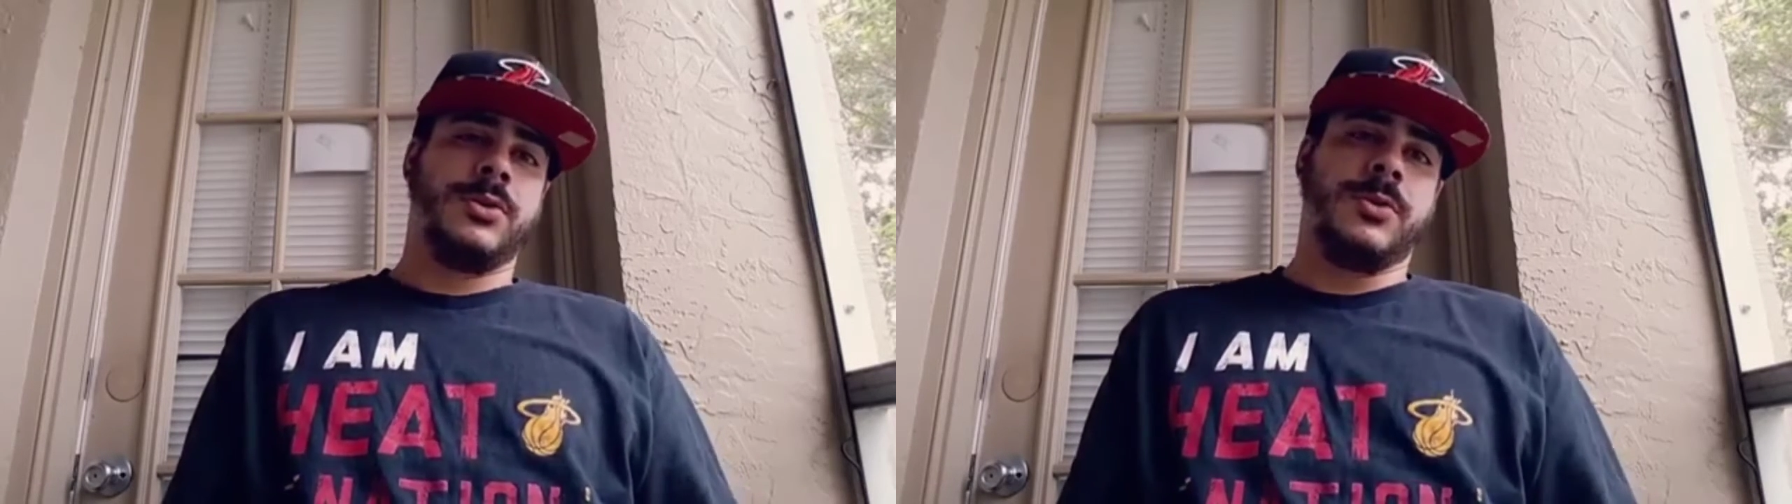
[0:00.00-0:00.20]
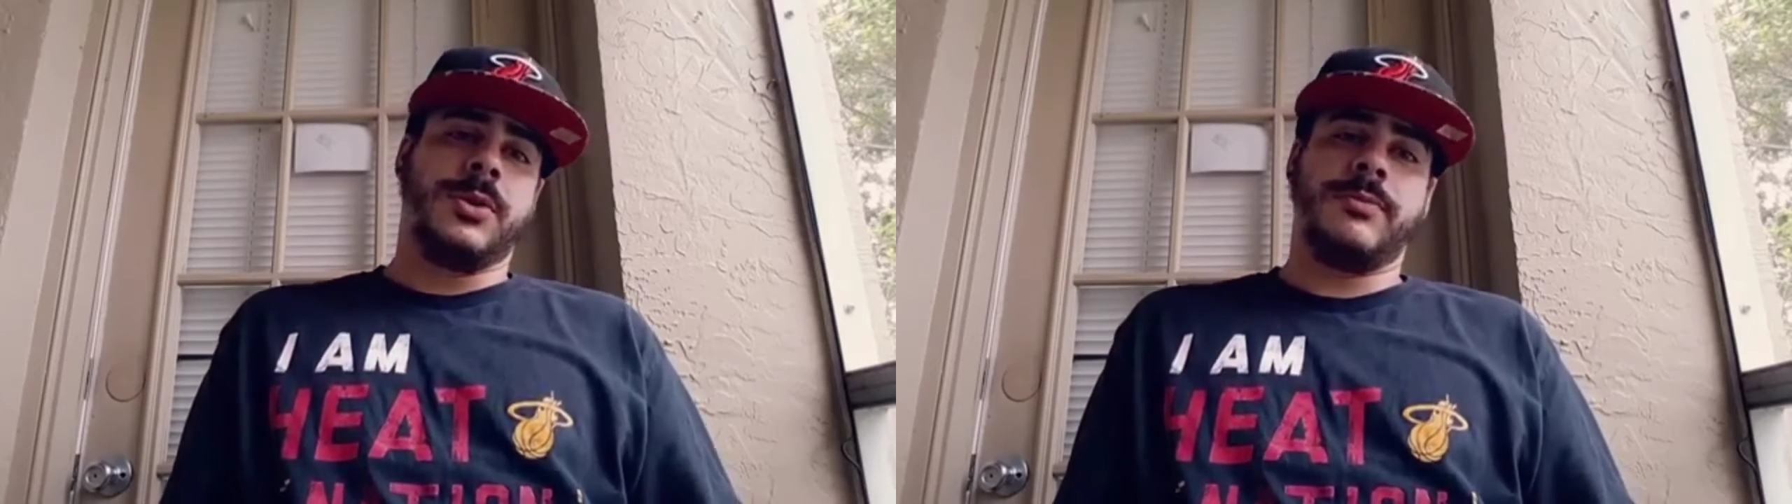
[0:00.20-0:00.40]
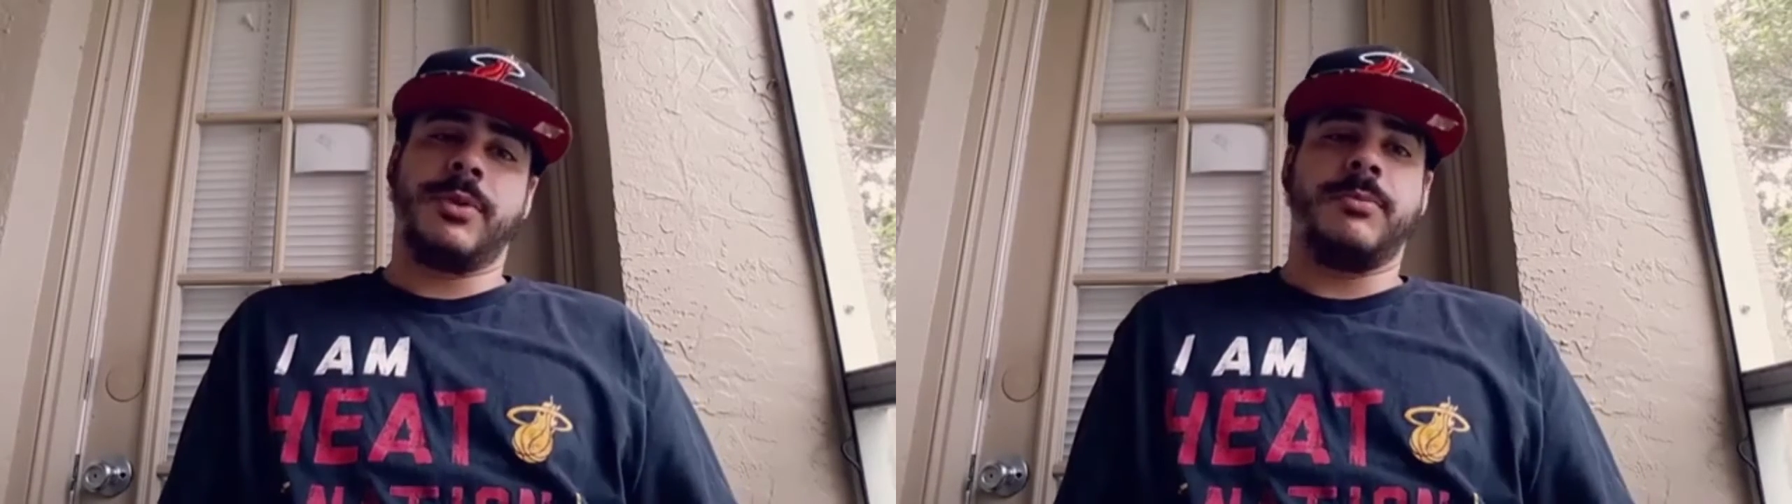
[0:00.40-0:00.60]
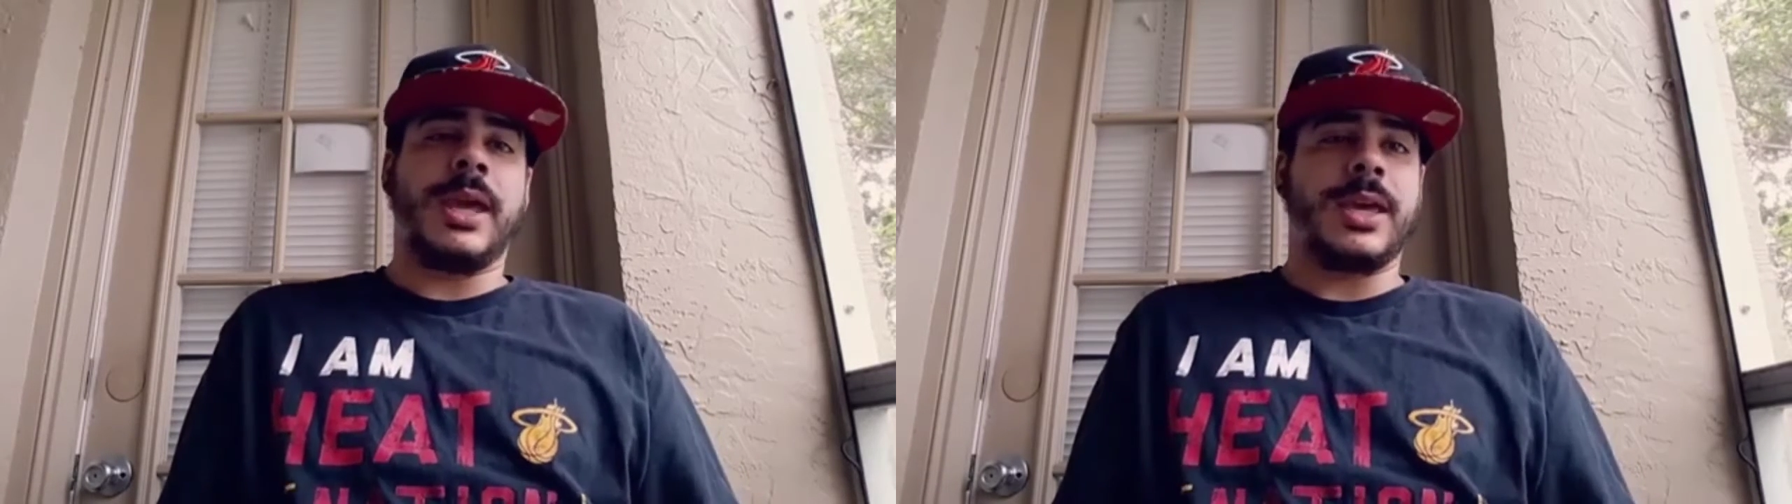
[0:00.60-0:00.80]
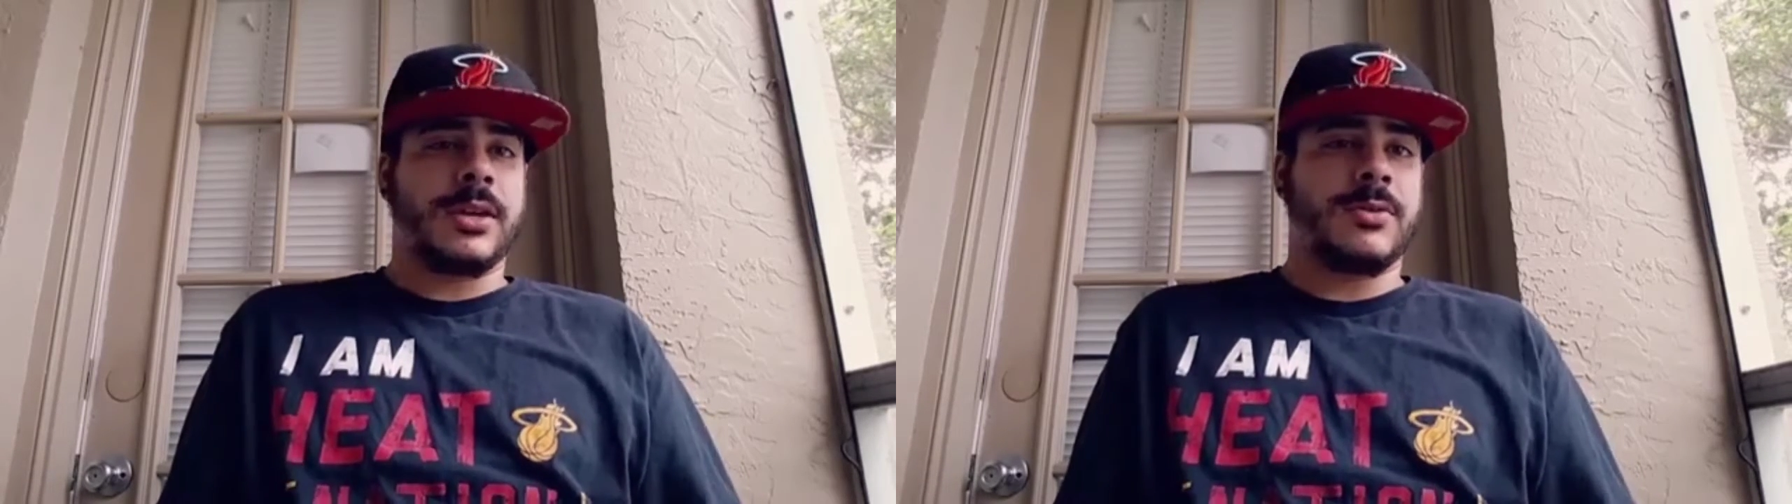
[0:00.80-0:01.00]
who have
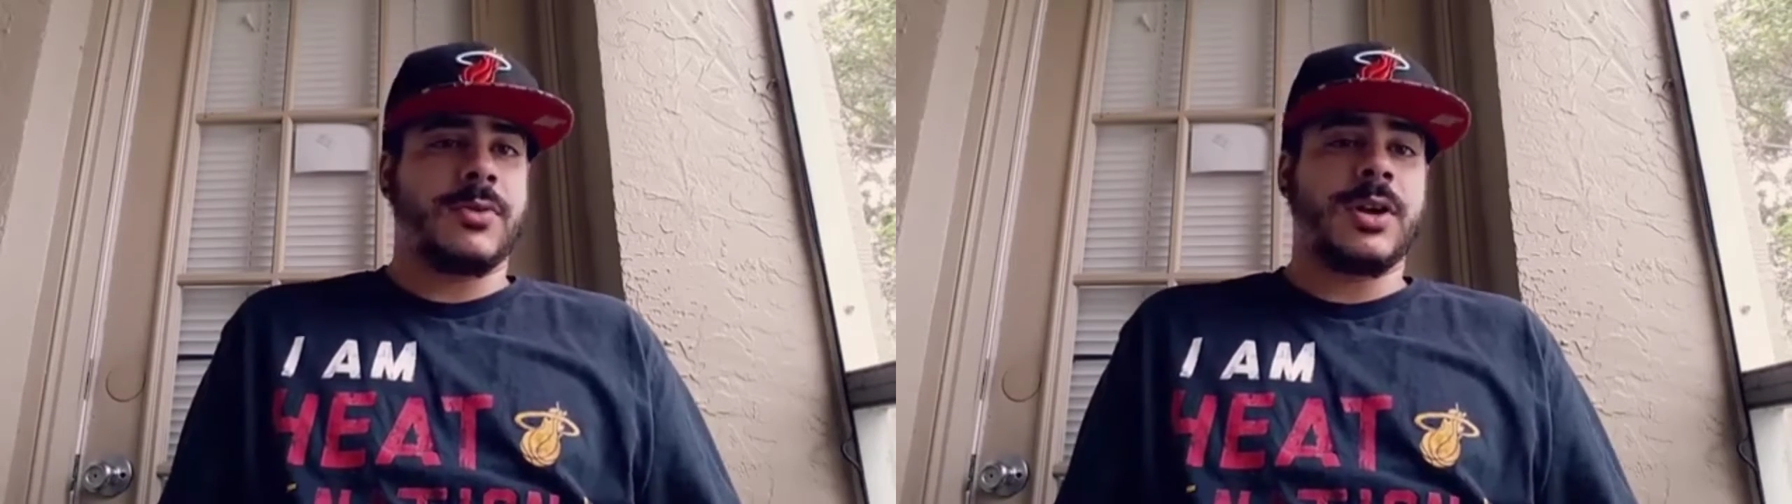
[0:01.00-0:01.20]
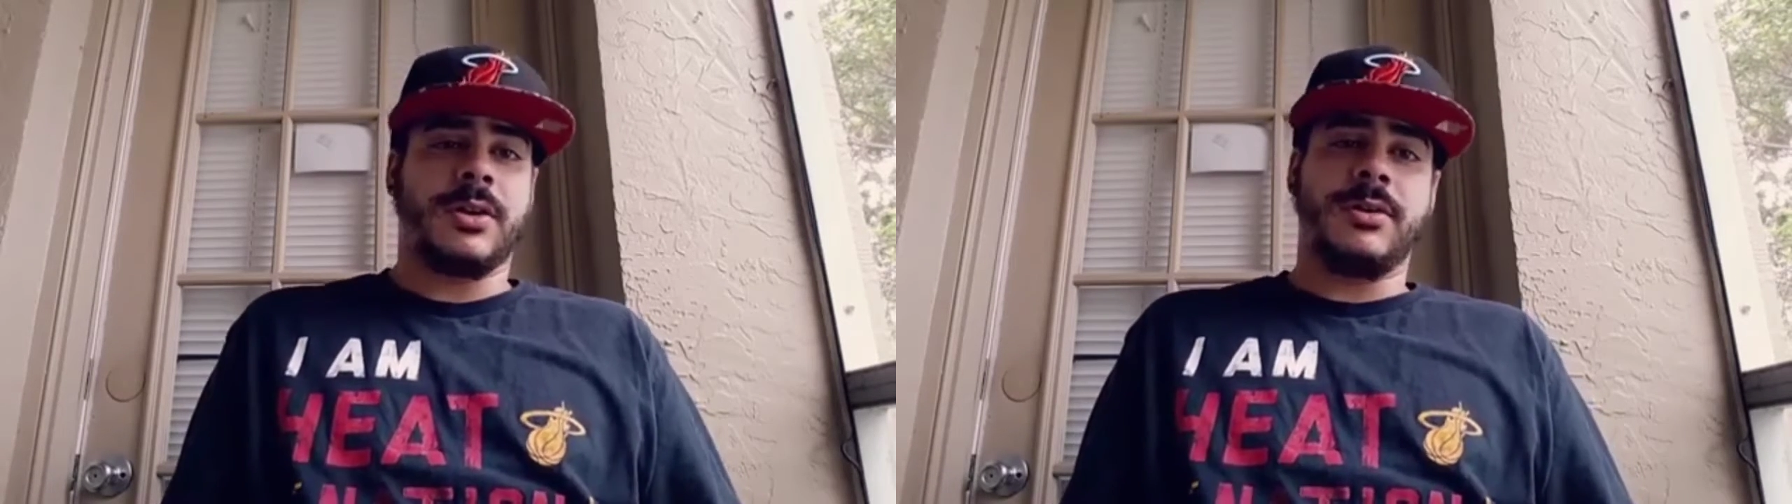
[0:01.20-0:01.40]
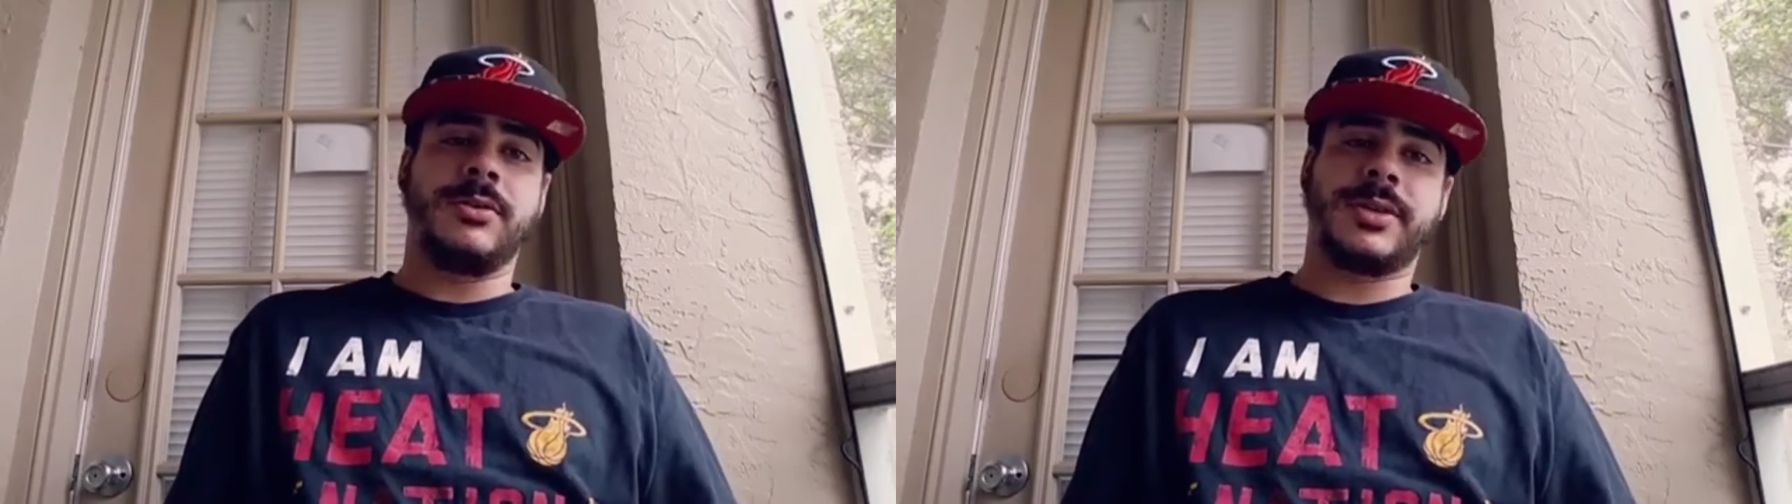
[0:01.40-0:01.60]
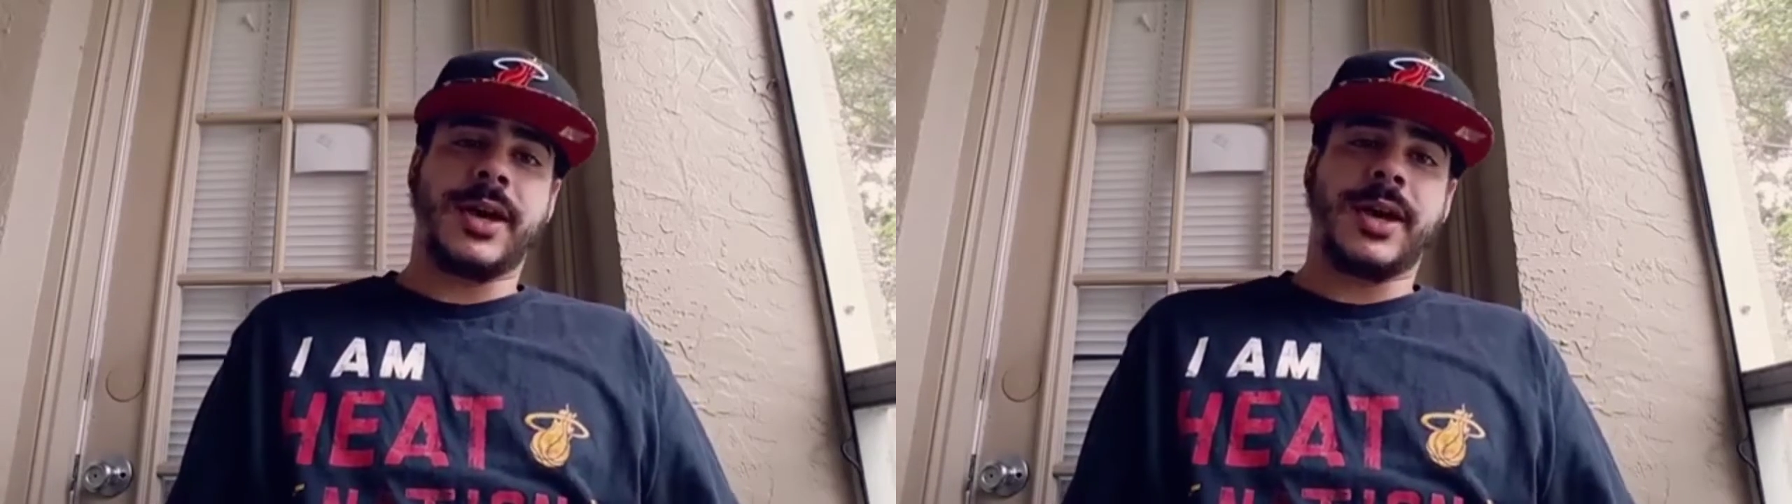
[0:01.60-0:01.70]
been making a run